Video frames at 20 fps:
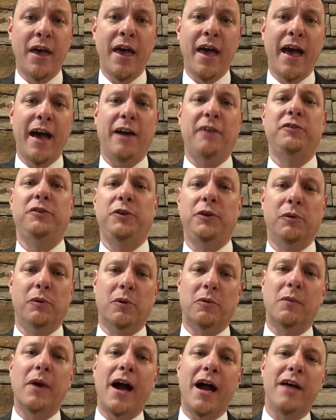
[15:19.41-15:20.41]
How do you
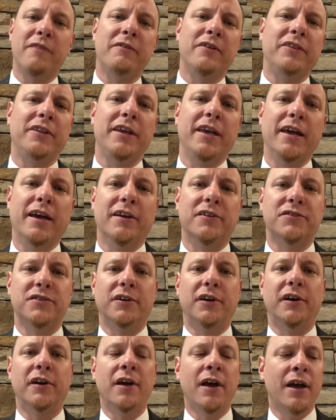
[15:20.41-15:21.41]
arrive at the
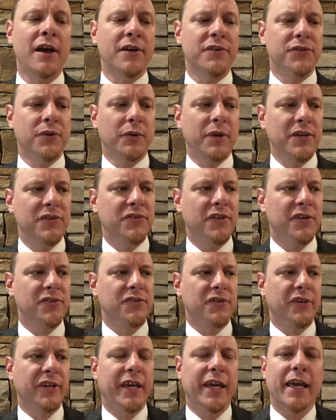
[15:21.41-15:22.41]
answer? So he starts
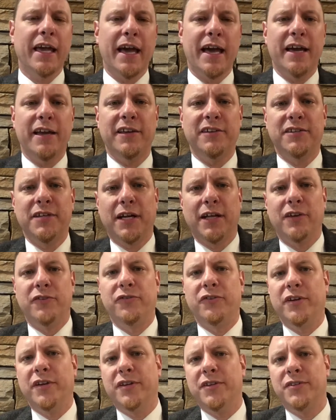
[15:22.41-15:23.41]
looking at
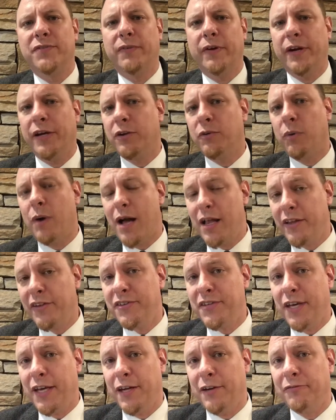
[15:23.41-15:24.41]
intelligence very
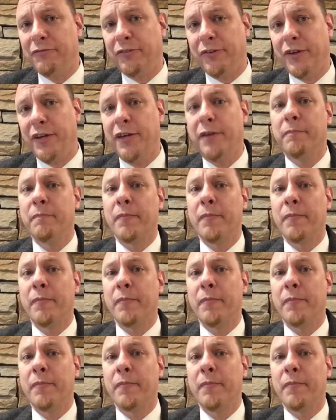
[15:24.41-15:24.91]
qualitatively,